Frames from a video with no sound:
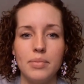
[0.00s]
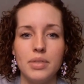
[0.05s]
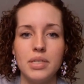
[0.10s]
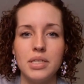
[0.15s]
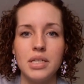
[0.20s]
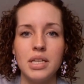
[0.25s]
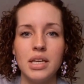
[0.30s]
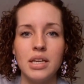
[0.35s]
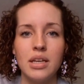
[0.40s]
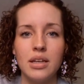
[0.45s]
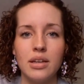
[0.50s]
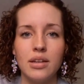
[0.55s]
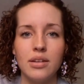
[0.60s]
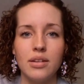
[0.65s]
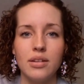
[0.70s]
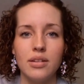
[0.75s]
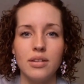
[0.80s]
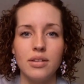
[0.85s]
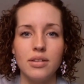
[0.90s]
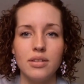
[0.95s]
see
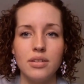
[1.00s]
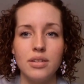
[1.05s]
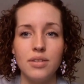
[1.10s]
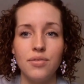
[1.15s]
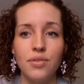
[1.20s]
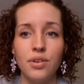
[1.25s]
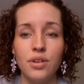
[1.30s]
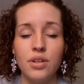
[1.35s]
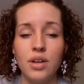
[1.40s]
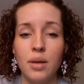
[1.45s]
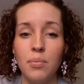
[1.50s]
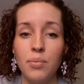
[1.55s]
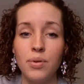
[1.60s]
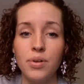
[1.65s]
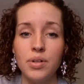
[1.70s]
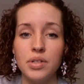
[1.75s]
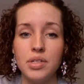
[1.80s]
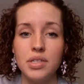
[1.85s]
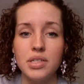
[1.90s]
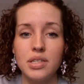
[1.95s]
different
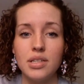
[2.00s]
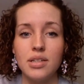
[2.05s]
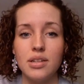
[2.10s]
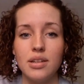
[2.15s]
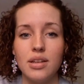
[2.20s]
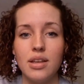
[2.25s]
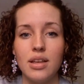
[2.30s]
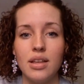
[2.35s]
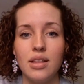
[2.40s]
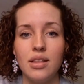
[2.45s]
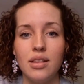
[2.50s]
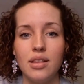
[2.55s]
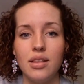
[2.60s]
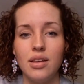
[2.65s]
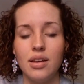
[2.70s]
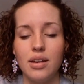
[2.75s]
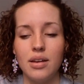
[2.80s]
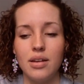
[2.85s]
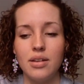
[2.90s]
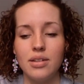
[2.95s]
numbers in
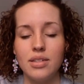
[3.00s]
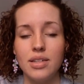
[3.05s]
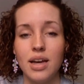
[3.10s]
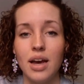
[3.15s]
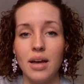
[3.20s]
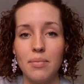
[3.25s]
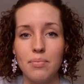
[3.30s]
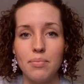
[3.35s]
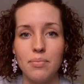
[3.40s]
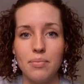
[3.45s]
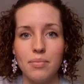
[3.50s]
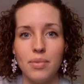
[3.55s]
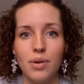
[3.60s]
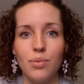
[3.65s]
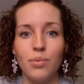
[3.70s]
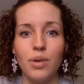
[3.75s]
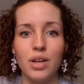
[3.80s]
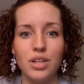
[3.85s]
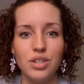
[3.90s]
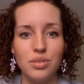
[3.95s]
the dot
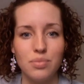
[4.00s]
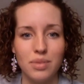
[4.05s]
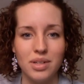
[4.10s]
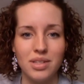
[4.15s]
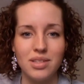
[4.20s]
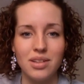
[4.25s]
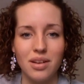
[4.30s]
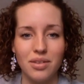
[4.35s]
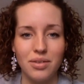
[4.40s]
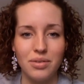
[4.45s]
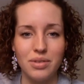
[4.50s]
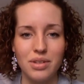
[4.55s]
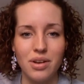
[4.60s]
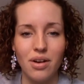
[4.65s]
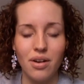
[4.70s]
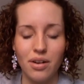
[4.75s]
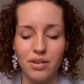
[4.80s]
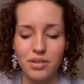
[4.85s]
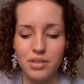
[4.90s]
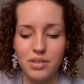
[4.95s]
arrangements on those
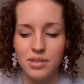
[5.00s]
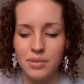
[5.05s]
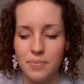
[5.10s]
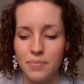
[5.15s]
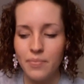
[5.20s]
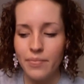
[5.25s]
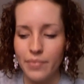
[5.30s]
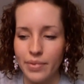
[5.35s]
cards.